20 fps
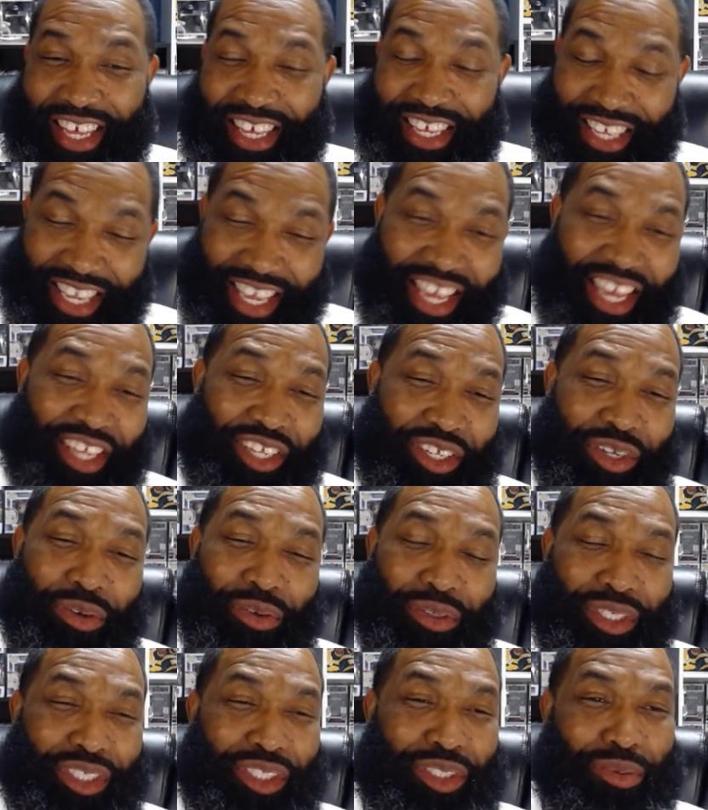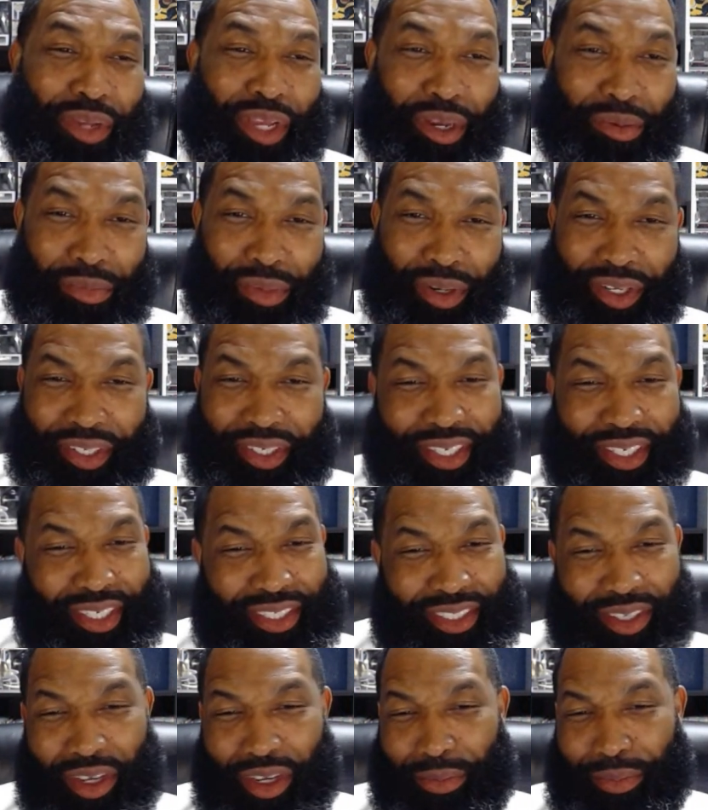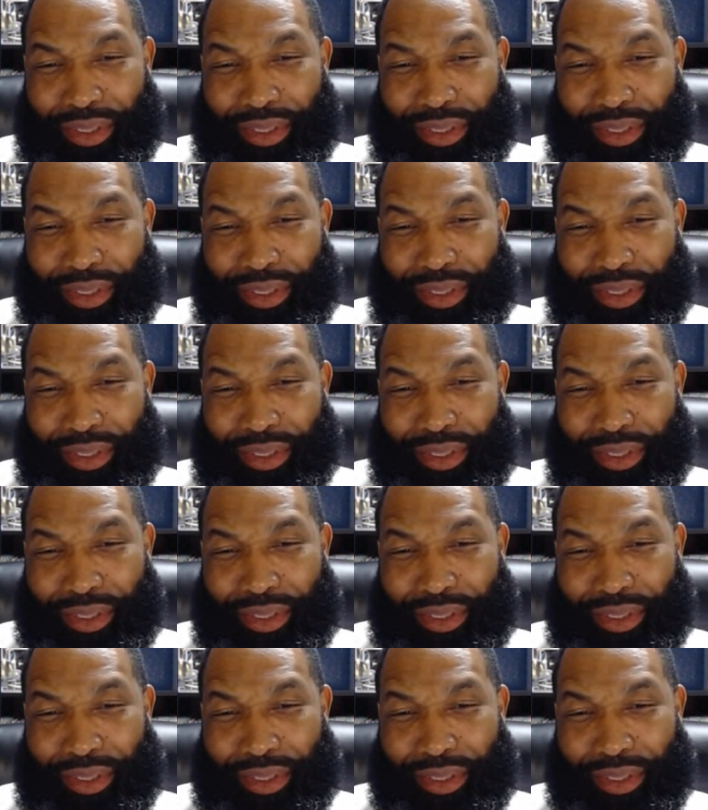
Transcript: Yeah, you gonna need some help, brother. That's all I'm